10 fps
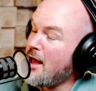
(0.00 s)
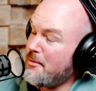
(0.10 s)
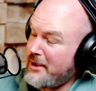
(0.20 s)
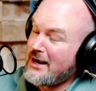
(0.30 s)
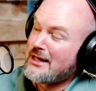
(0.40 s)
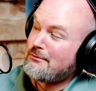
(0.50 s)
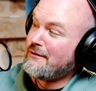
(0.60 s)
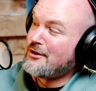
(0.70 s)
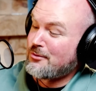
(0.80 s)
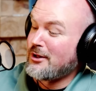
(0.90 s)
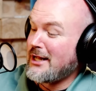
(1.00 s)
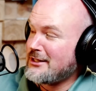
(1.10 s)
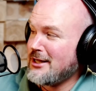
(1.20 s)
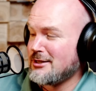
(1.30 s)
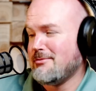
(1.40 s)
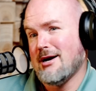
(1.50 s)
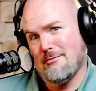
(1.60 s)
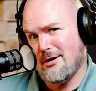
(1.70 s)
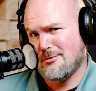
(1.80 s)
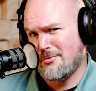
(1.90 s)
The beginning of the movie is really intense, by
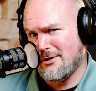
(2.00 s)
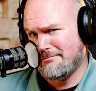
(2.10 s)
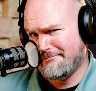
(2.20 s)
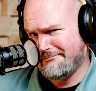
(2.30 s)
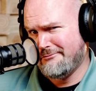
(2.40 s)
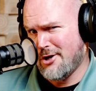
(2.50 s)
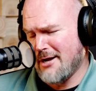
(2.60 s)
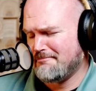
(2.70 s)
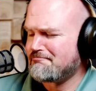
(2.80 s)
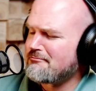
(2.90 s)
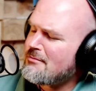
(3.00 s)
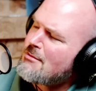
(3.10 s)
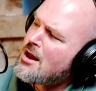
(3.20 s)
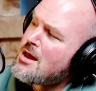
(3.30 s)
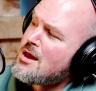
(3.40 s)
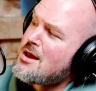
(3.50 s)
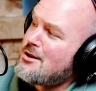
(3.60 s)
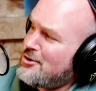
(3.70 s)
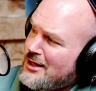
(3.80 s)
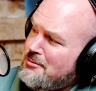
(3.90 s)
the way. It's pretty good. Did
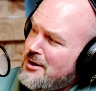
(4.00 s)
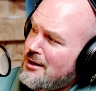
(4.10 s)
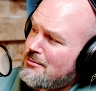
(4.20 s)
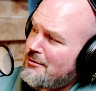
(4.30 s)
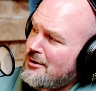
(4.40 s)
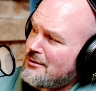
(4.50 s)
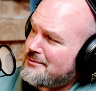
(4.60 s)
you like the beginning of the movie?